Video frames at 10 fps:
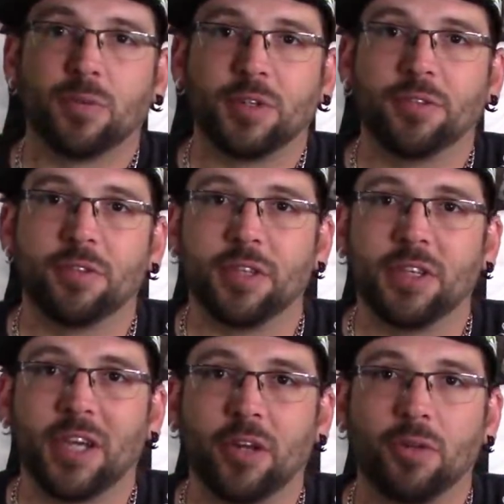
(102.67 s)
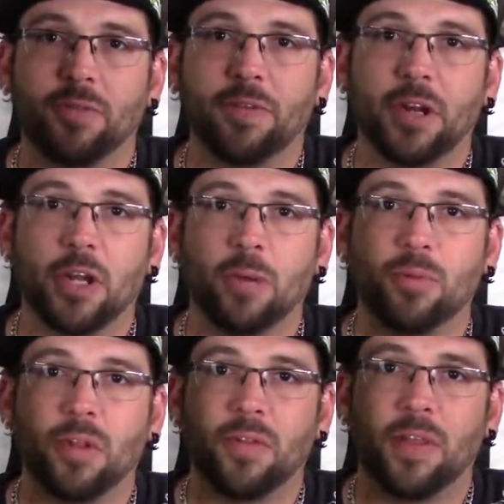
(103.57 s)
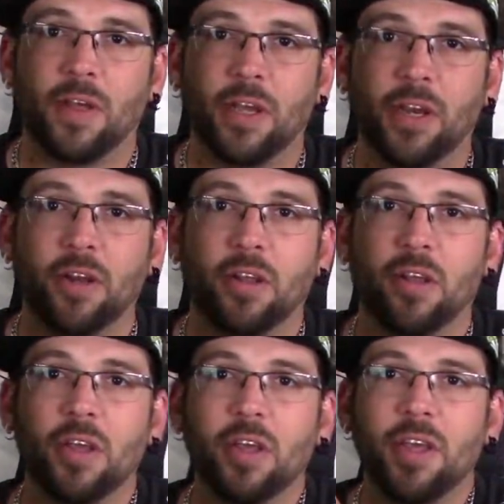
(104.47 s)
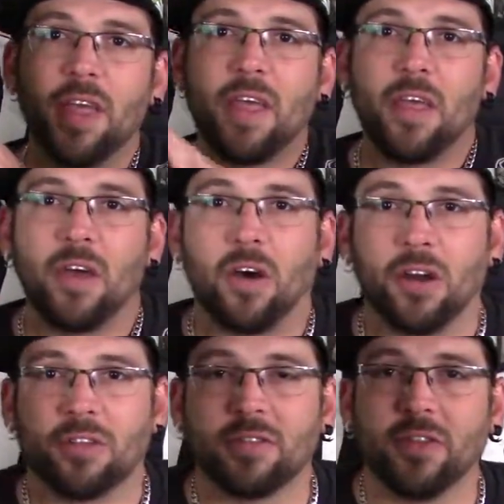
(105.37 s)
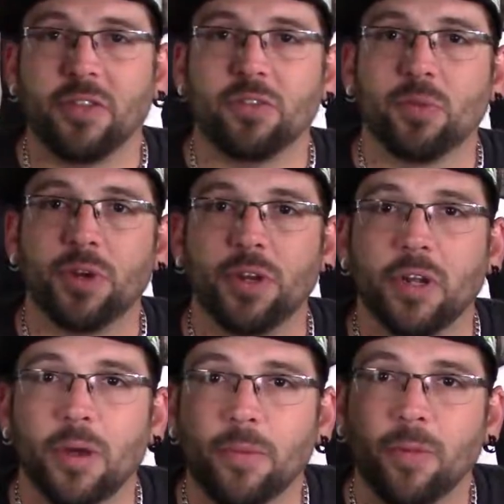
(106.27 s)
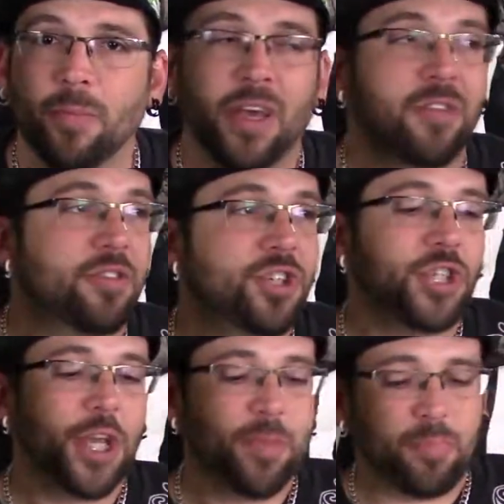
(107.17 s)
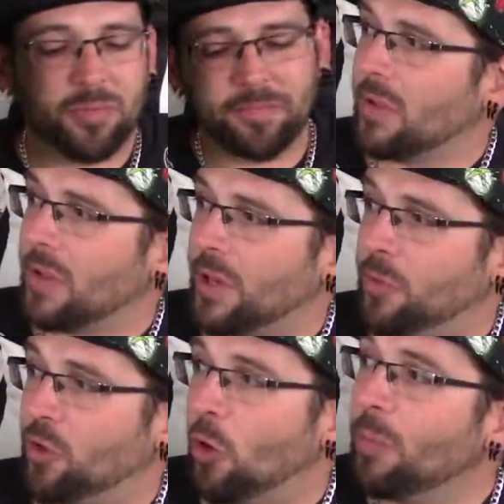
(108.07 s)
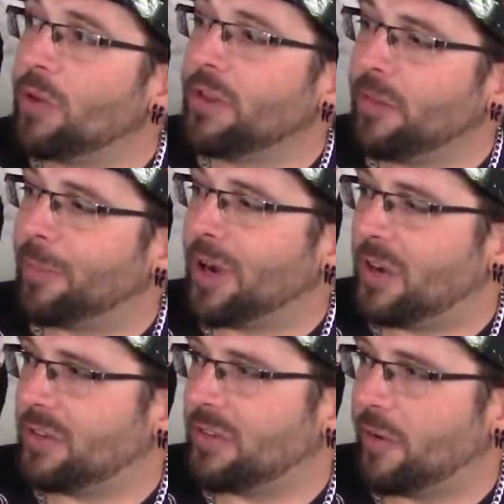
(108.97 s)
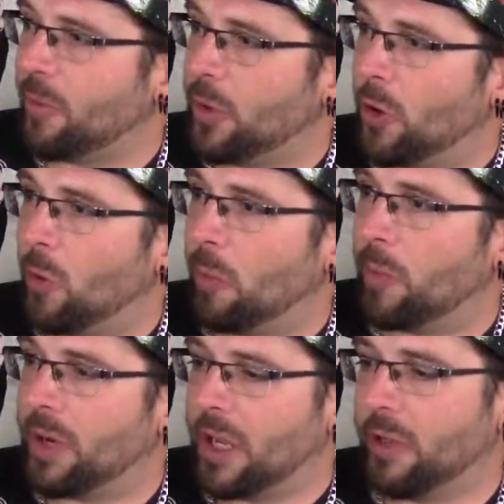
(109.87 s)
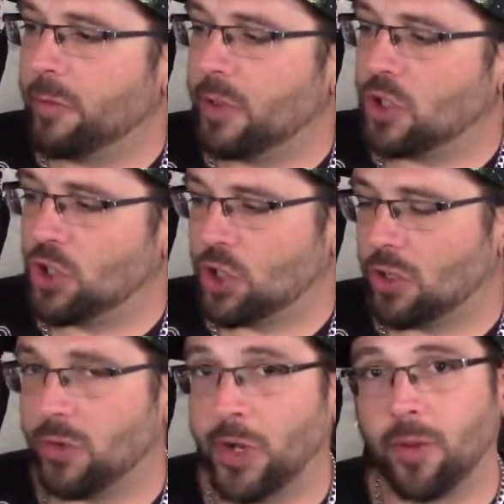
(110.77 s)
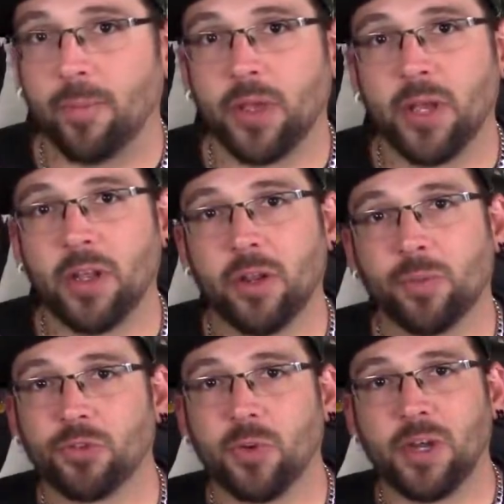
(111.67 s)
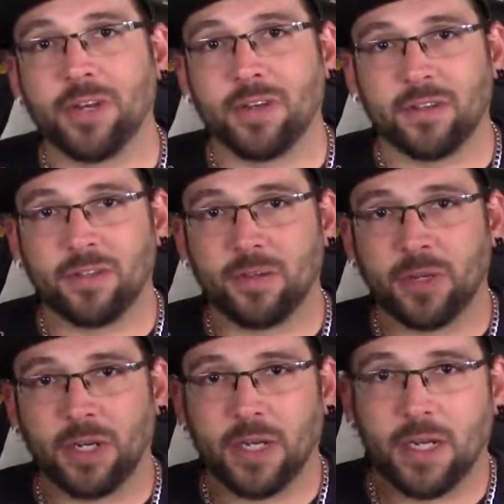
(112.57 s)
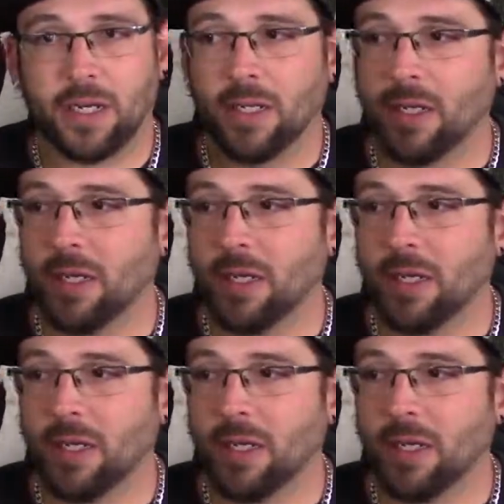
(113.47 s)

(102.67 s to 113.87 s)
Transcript: recently. I could only find a couple online. Honestly, this one didn't come in the best shape. I don't believe the box has ever been opened, but it has been shooken around a bit, and it was quite dusty when I got it.